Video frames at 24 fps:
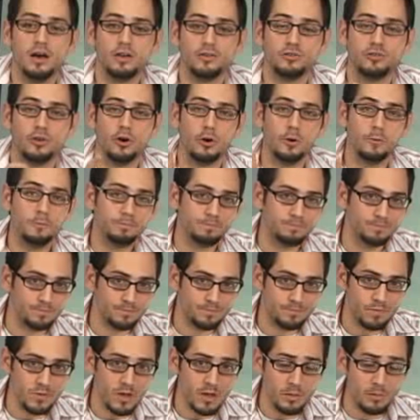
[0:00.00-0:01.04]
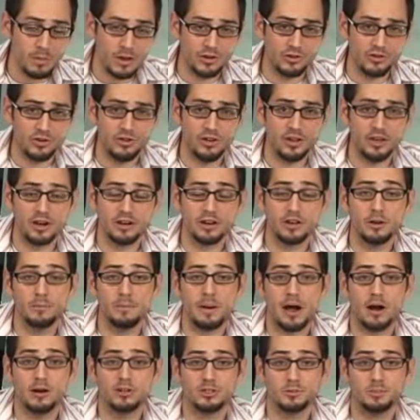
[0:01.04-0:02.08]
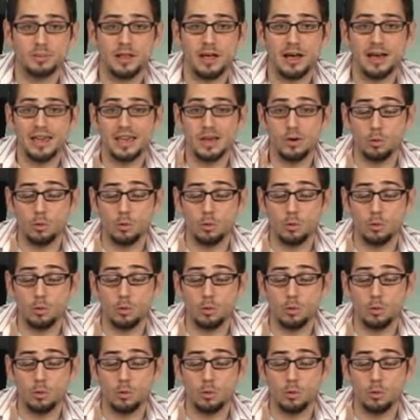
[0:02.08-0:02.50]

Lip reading: So make sure you get a good power supply.